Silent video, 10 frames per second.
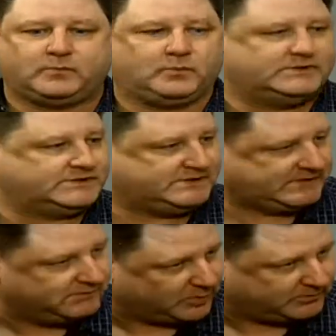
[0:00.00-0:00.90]
what is it,
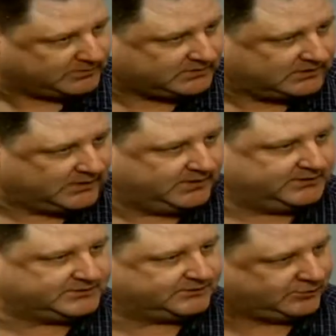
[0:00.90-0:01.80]
T-Mobile? Yeah.
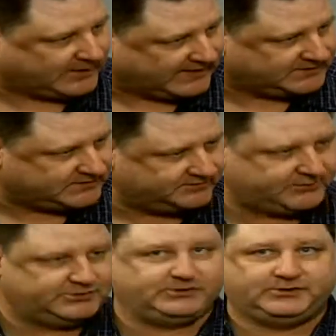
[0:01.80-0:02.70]
There's a Verizon
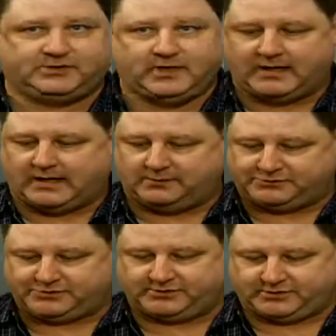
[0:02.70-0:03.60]
version. I'm
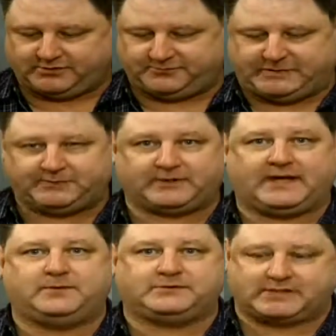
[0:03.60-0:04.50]
sure the good people at
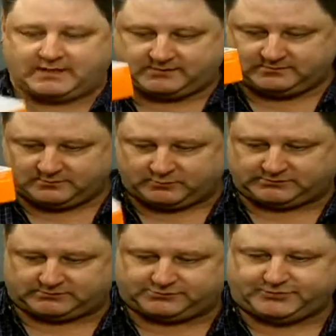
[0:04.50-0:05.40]
Amazon
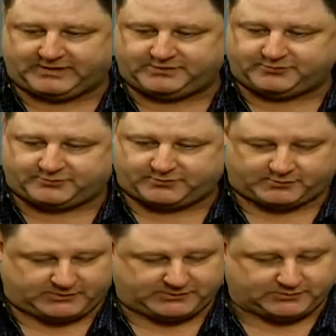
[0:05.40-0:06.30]
will trade you for the
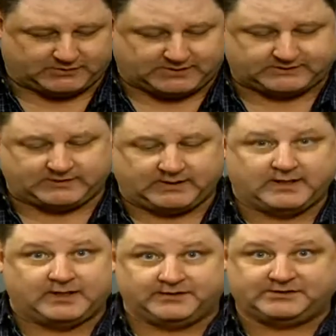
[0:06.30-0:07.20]
one you want.
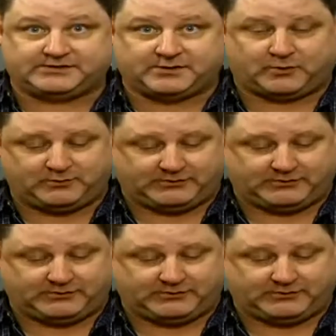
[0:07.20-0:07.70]
This is the one